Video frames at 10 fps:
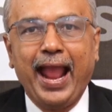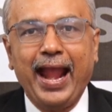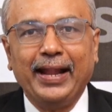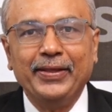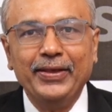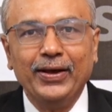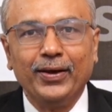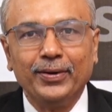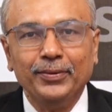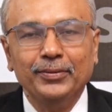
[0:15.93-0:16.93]
and
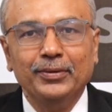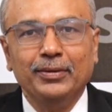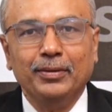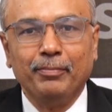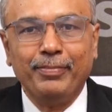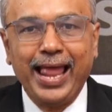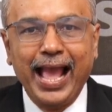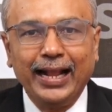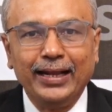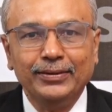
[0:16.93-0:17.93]
here
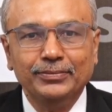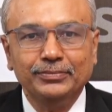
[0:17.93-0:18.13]
black